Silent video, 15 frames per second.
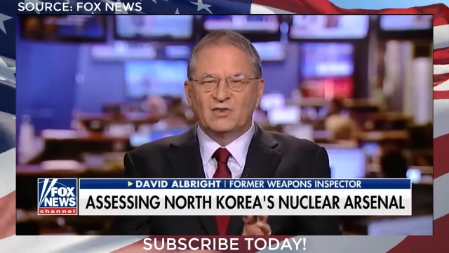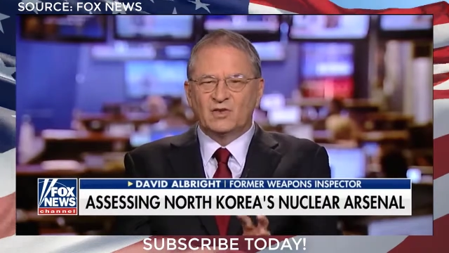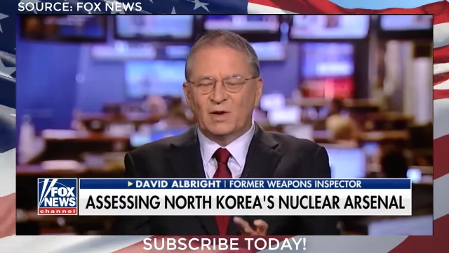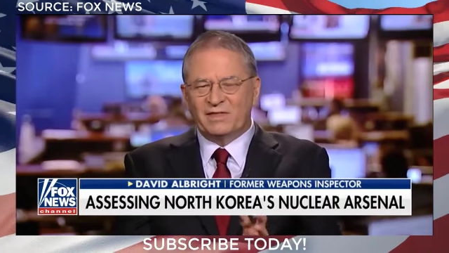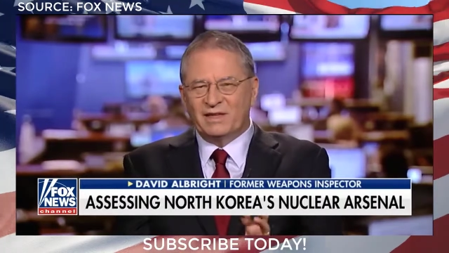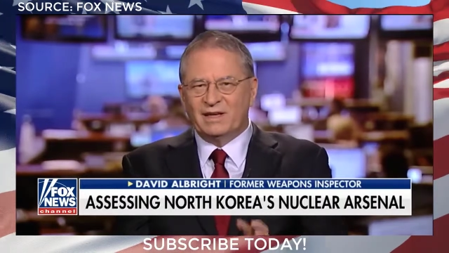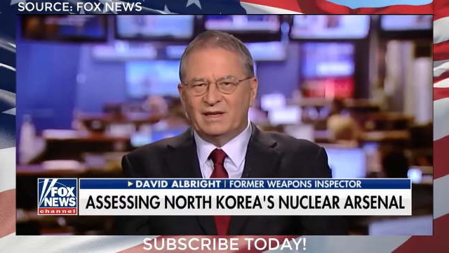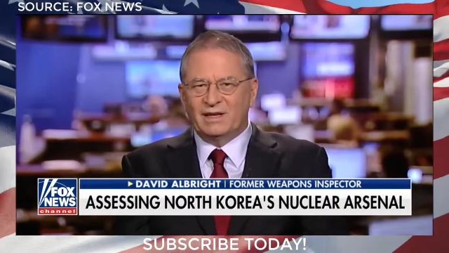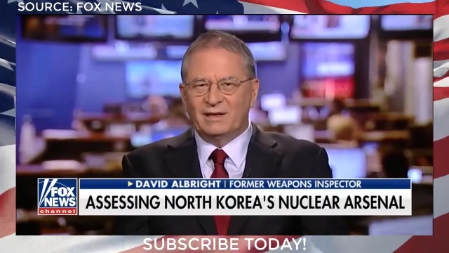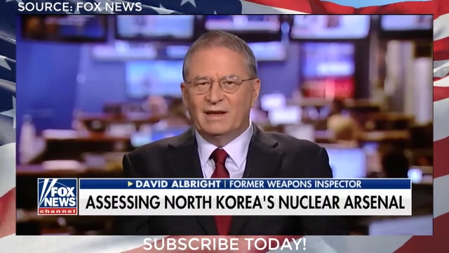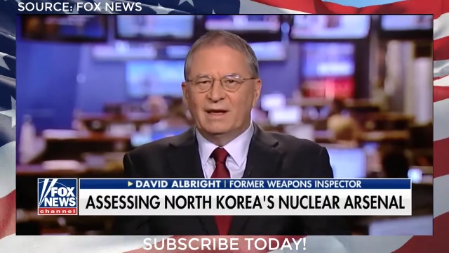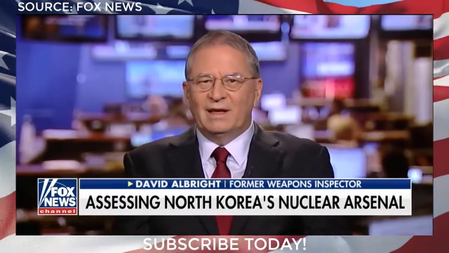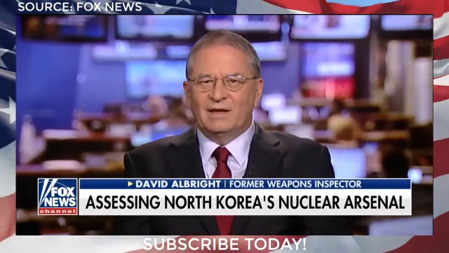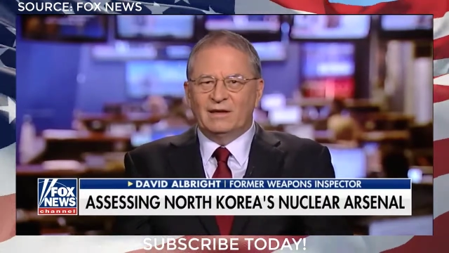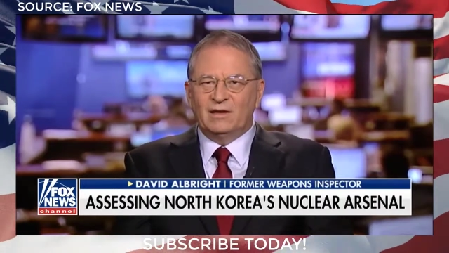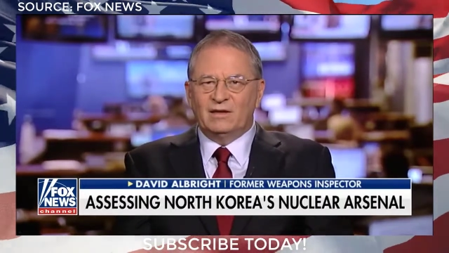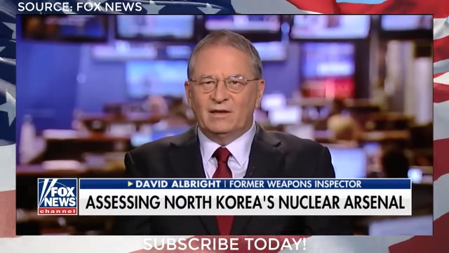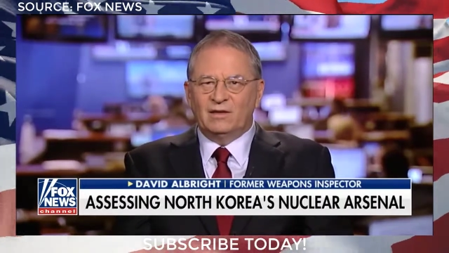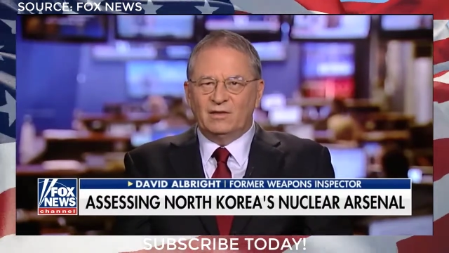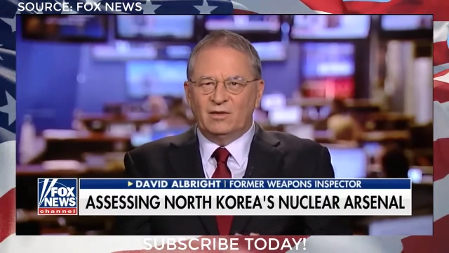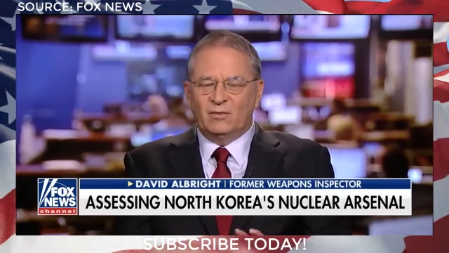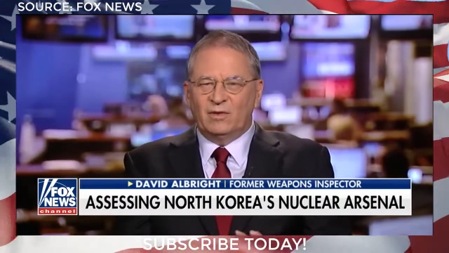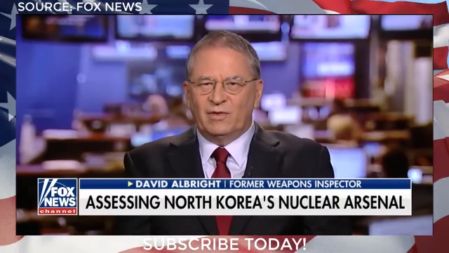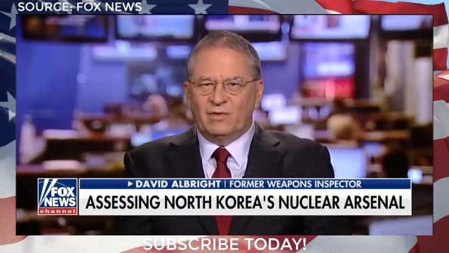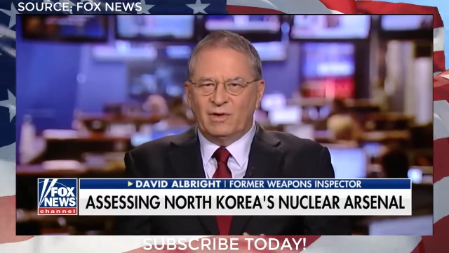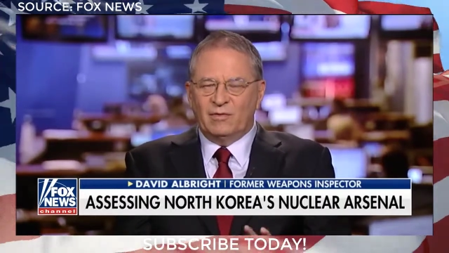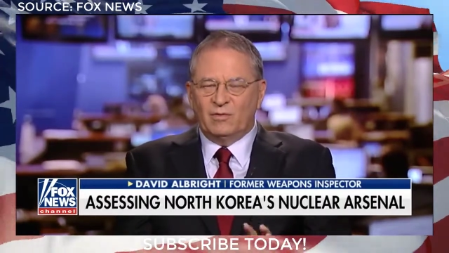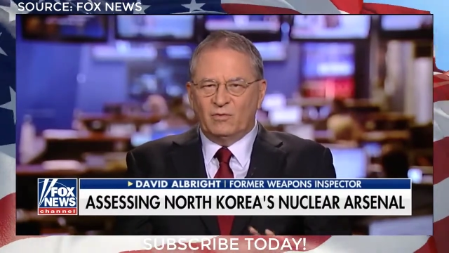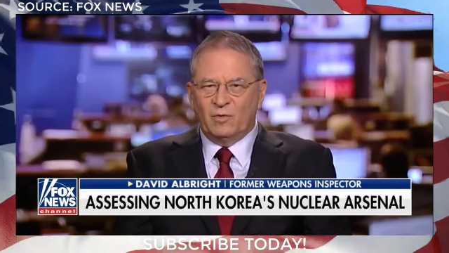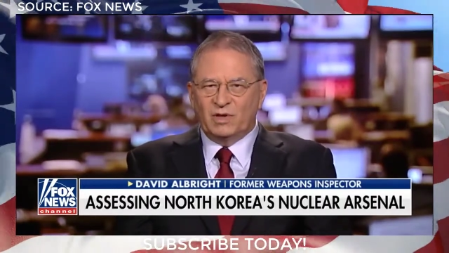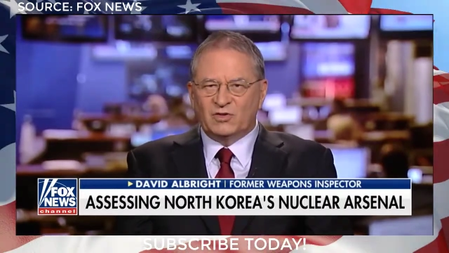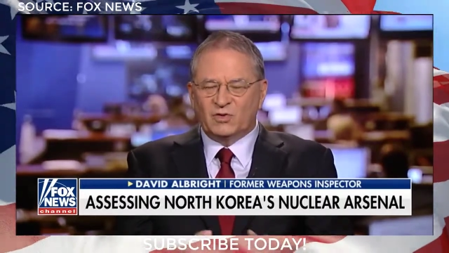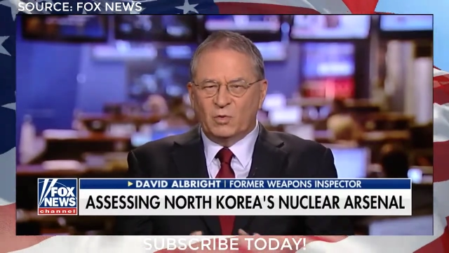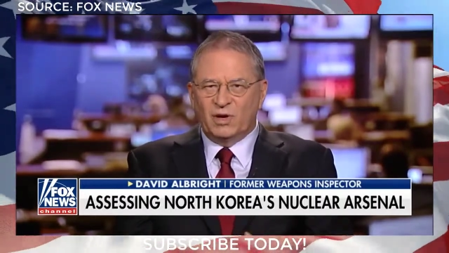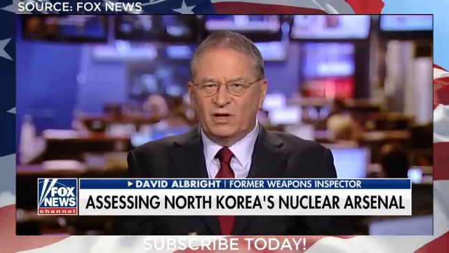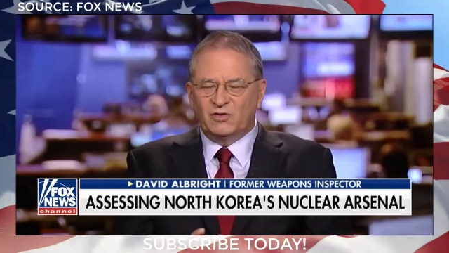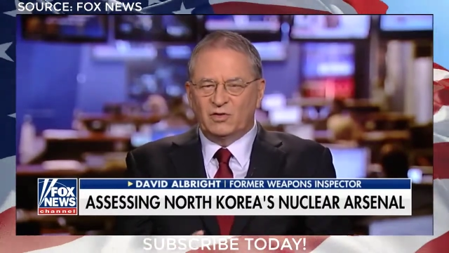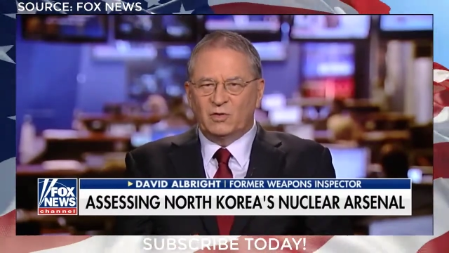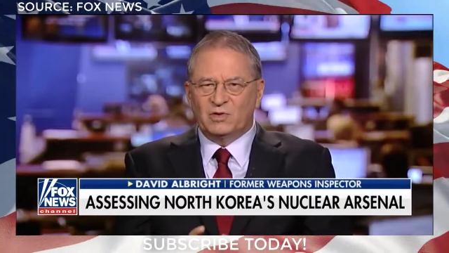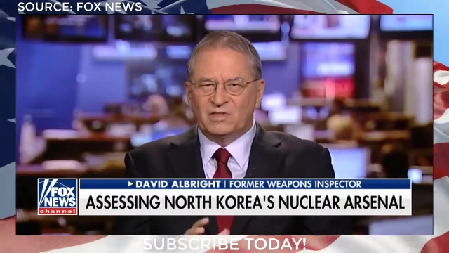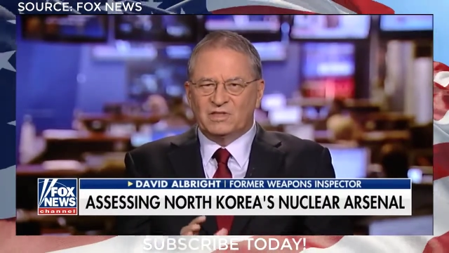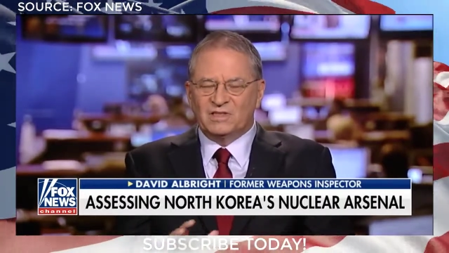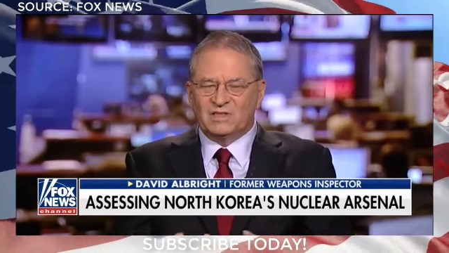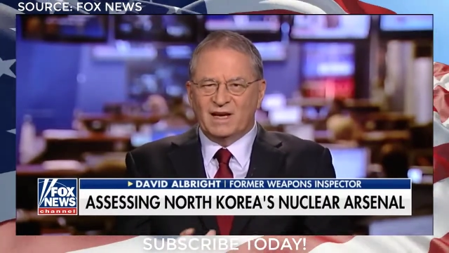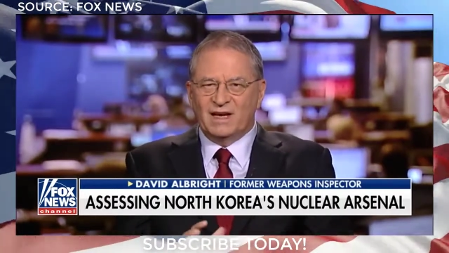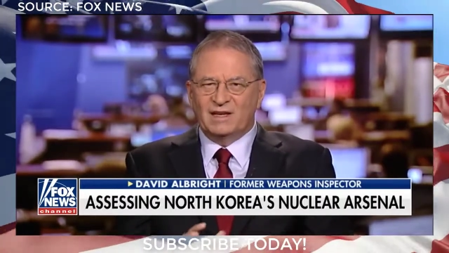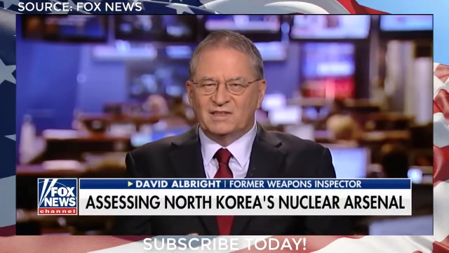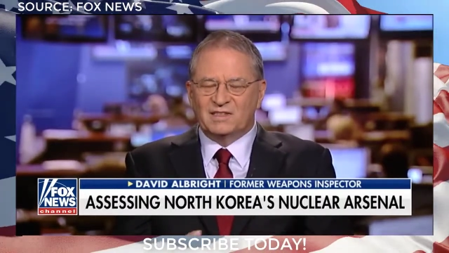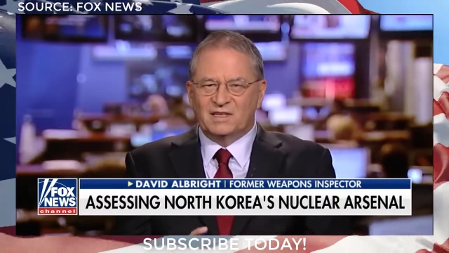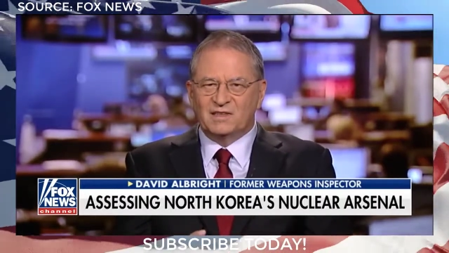So I think it, you, what you want to do is design a